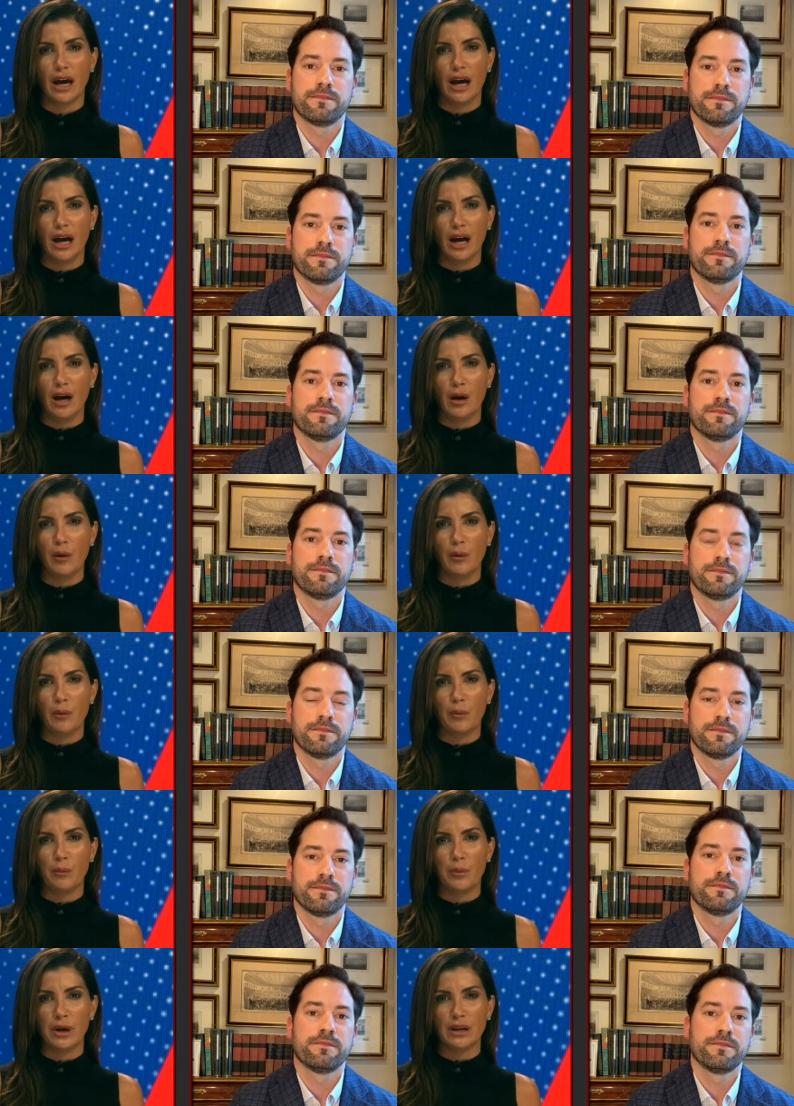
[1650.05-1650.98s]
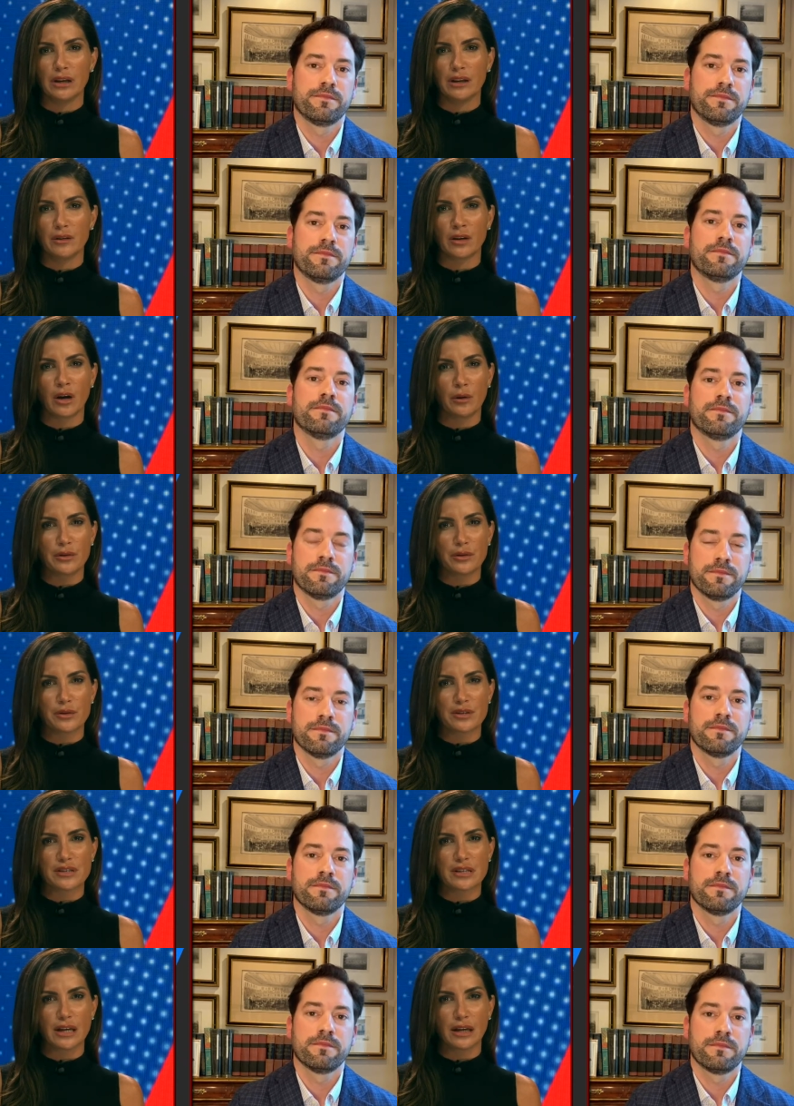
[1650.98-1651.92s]
Speaker 1: Uh, but going through the
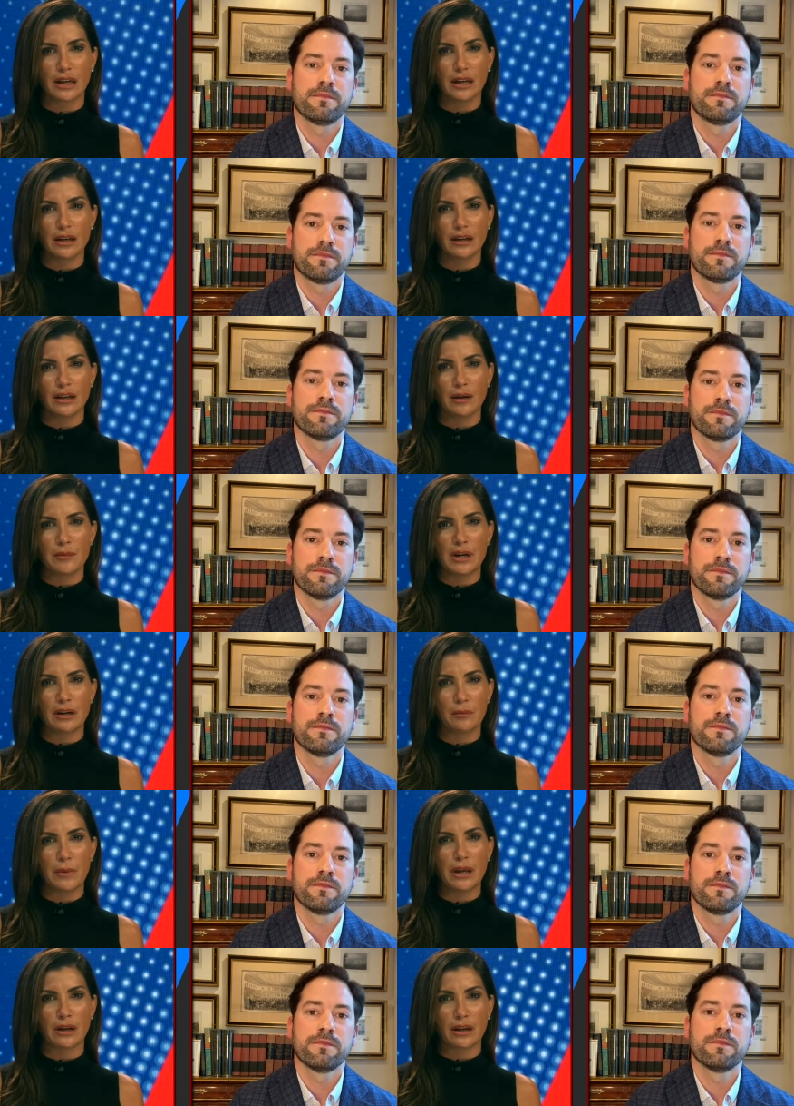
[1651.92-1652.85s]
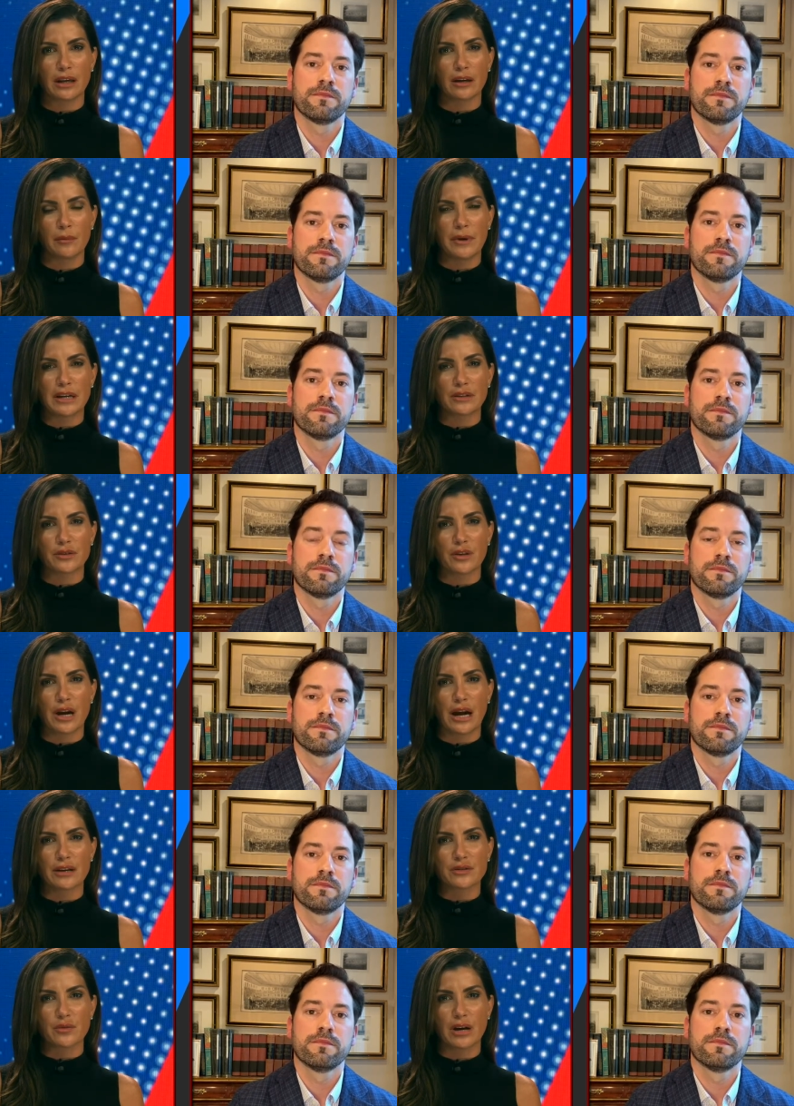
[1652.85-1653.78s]
Senate, I mean, it'll make, it'll make it through the
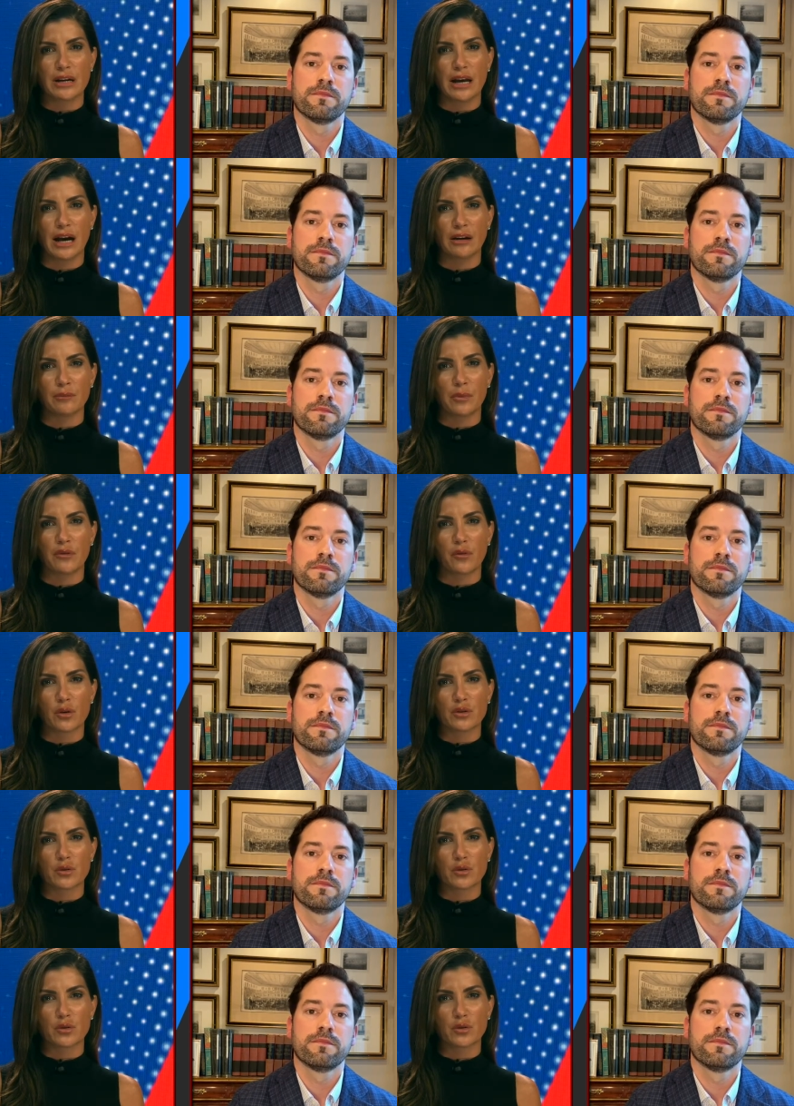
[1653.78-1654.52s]
House right now before